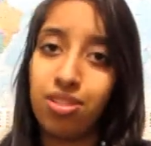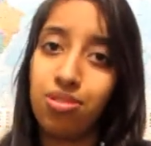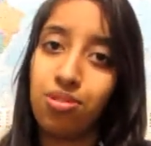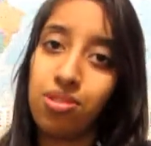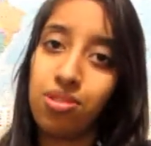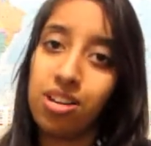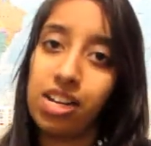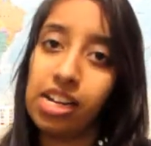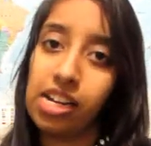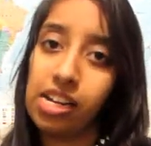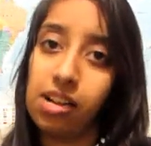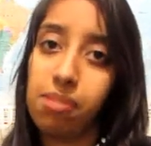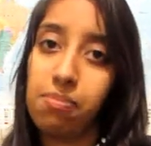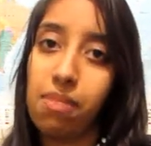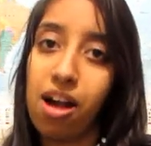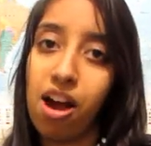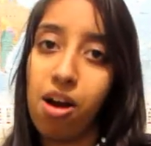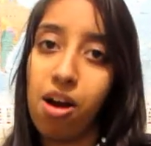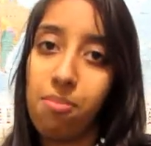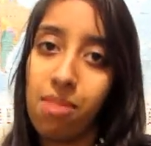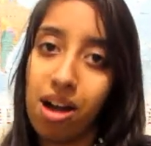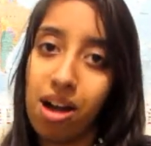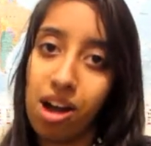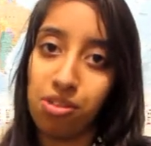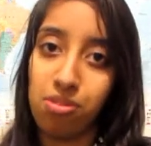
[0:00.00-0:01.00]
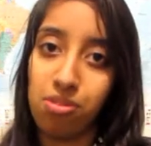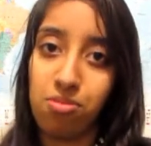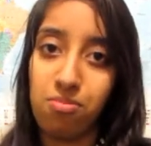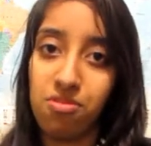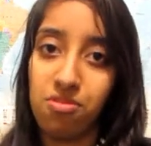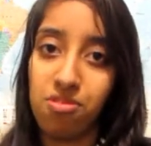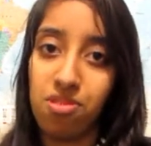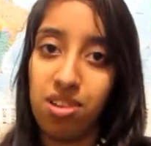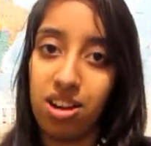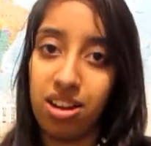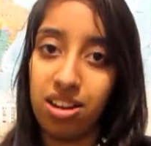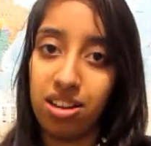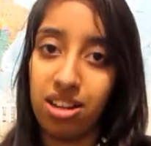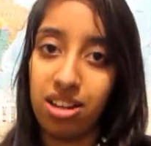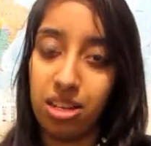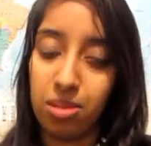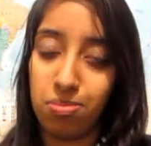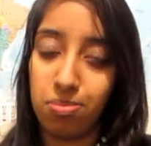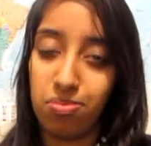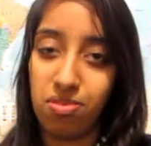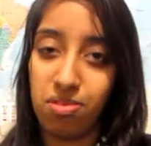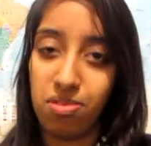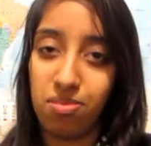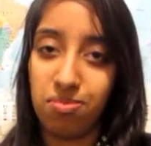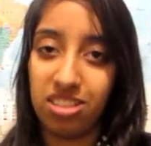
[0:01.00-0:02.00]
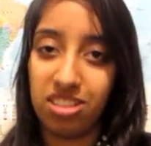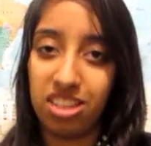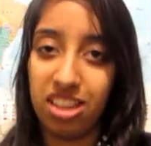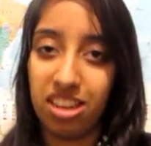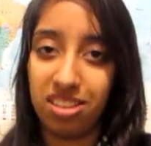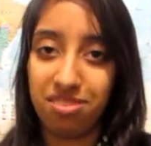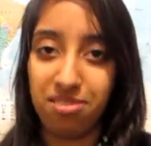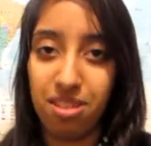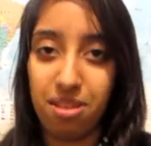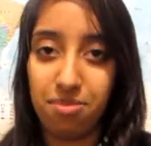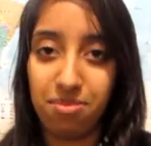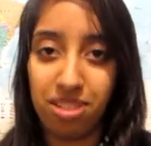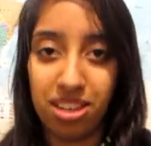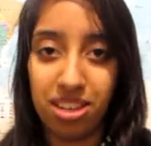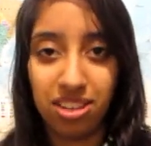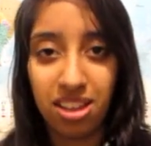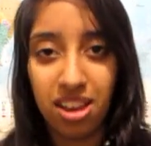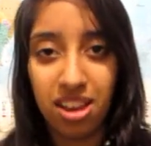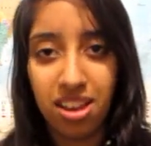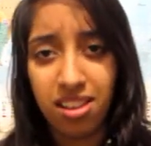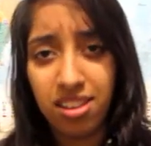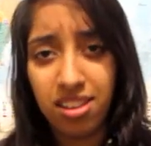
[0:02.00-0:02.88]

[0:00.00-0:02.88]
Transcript: talking about Macklemore and his performance at the Grammys.